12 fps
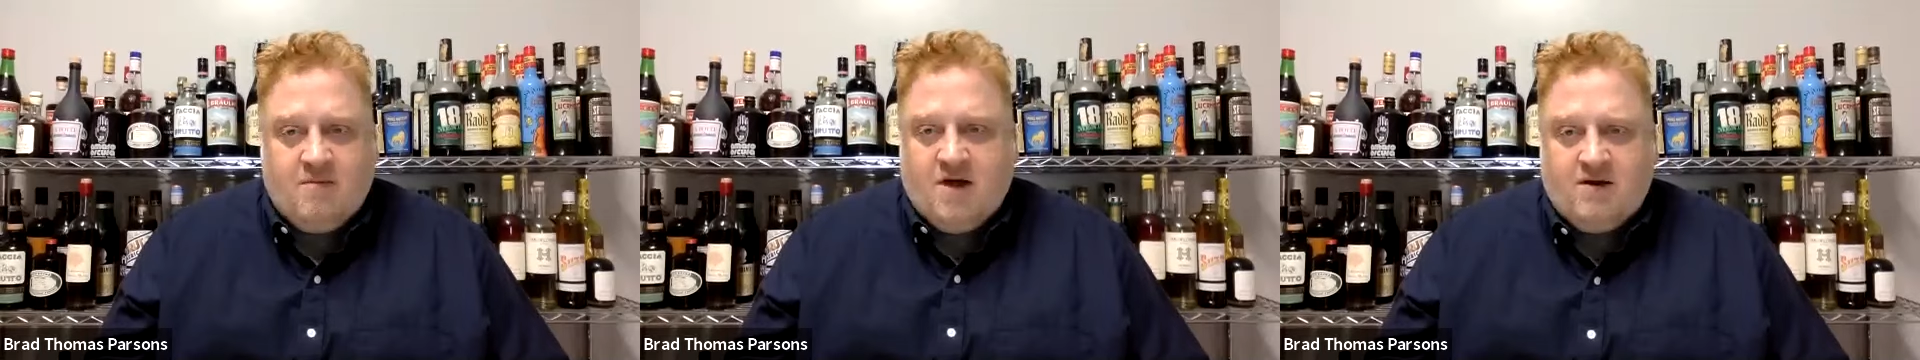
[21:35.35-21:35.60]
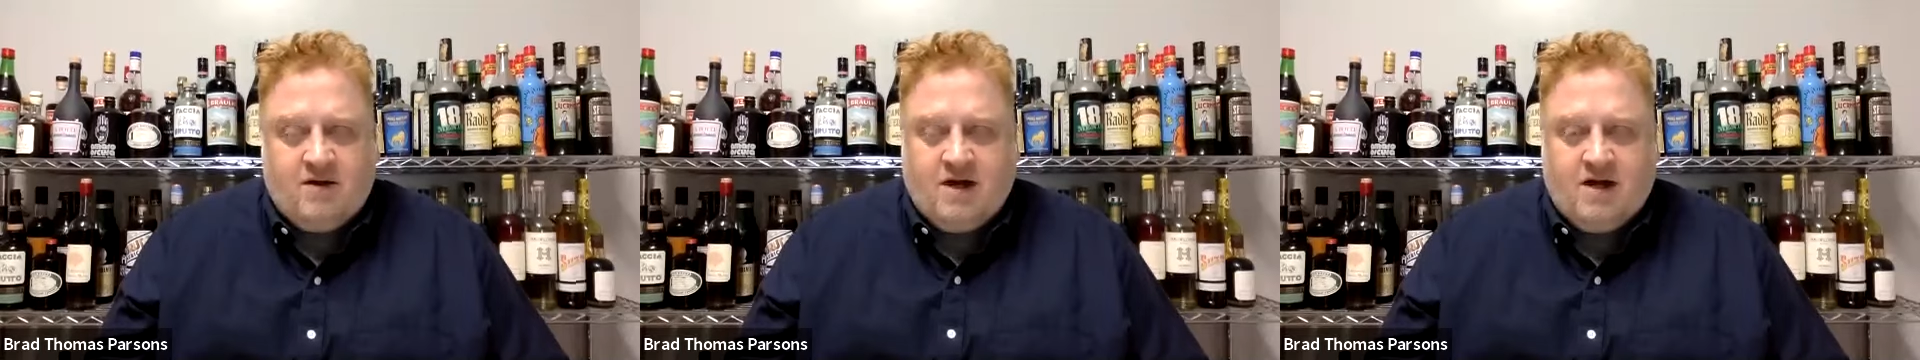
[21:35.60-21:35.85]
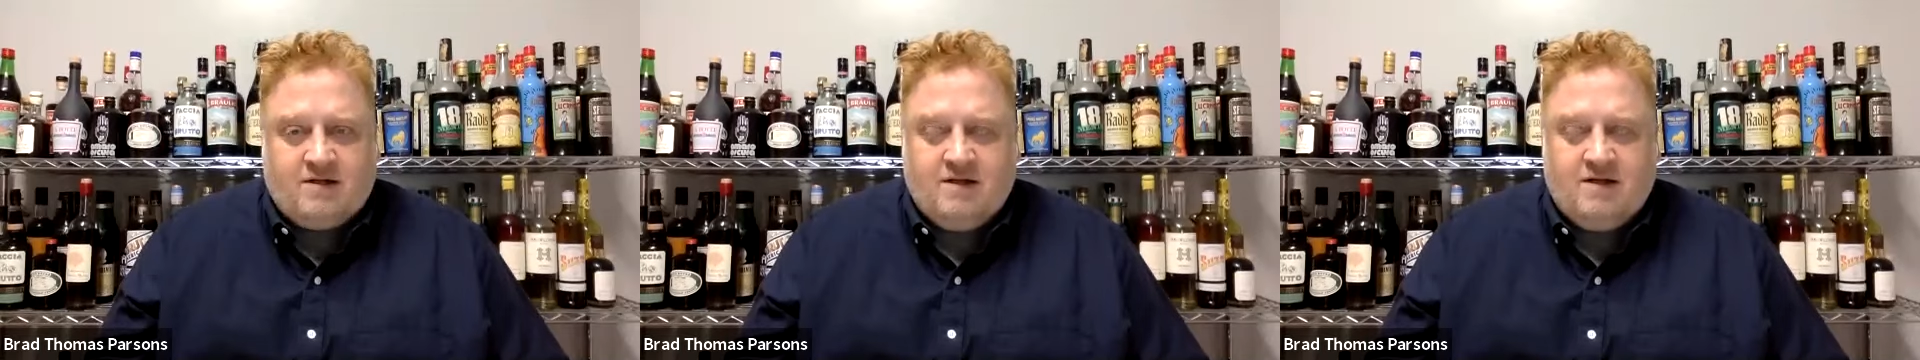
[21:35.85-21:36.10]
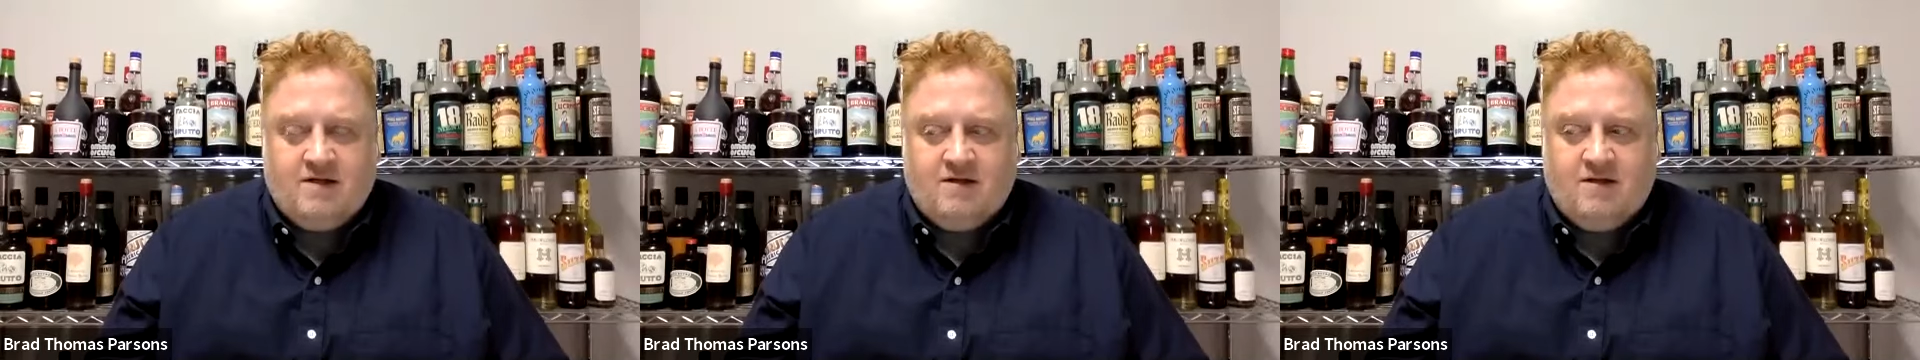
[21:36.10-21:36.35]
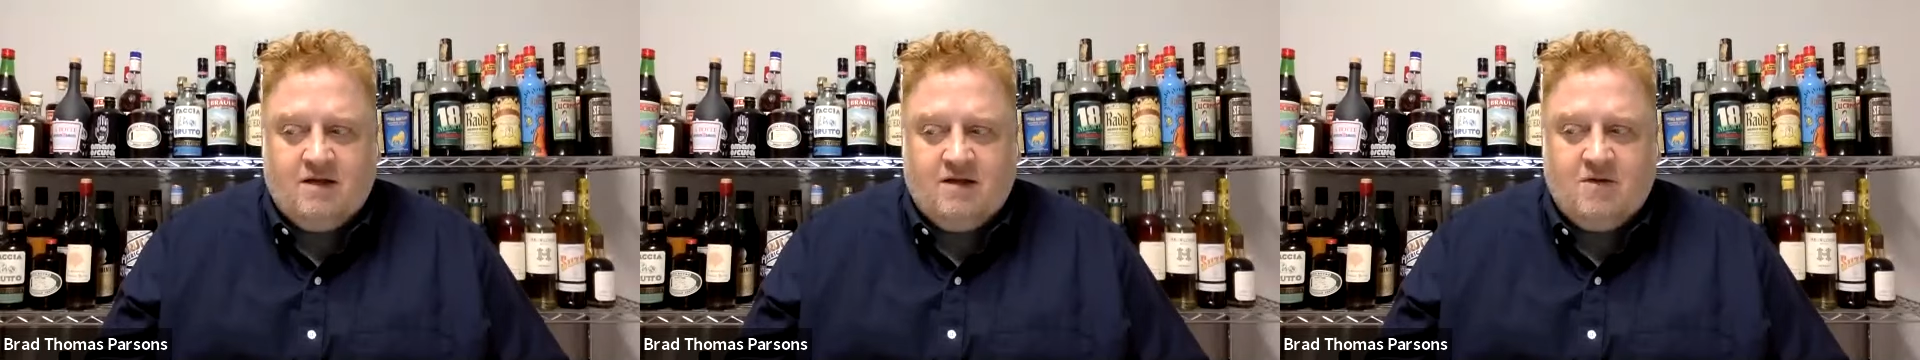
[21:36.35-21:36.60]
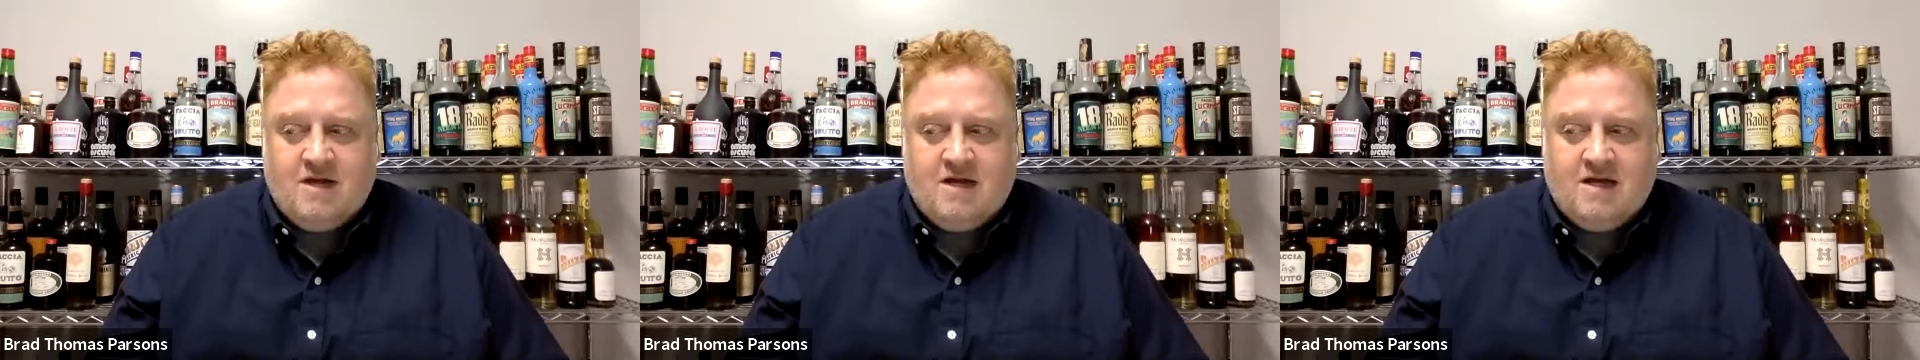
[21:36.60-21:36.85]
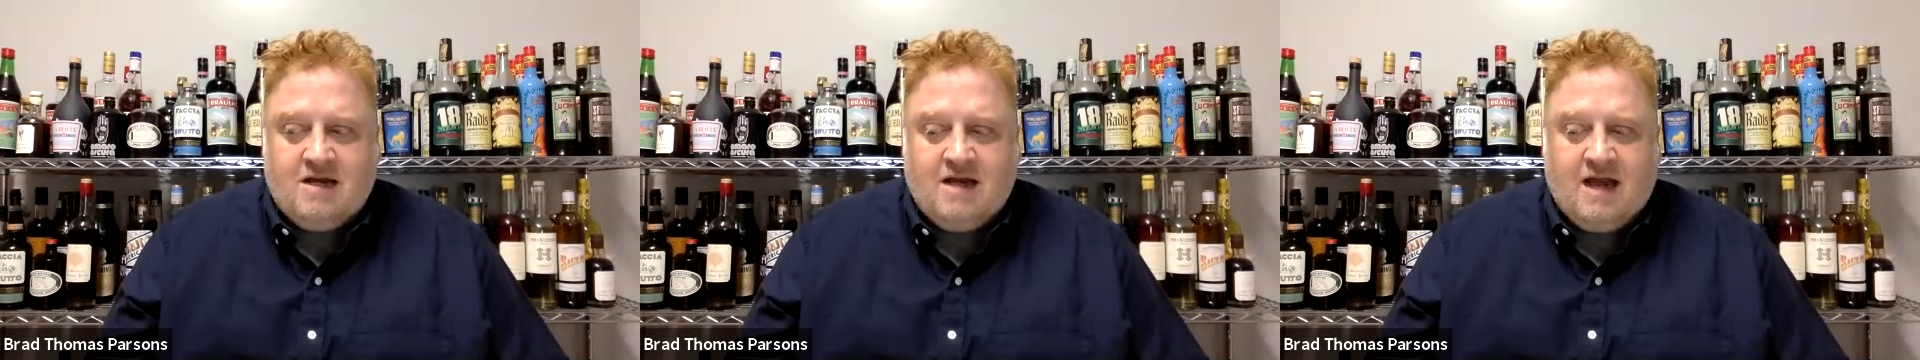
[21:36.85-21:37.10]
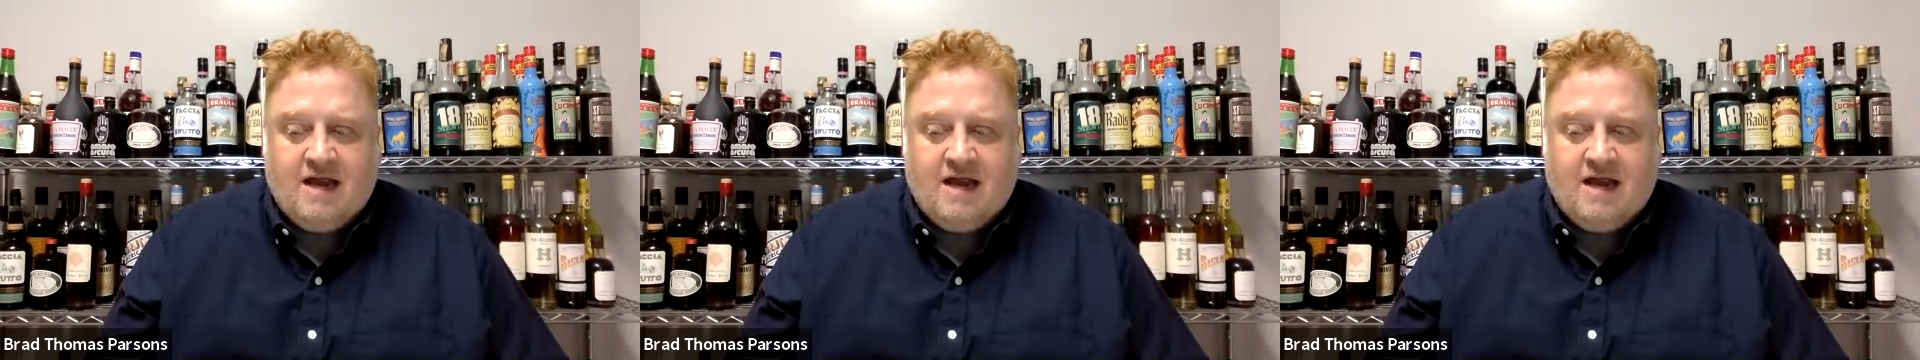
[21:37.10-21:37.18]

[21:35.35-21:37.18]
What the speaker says: modern cocktail ingredient.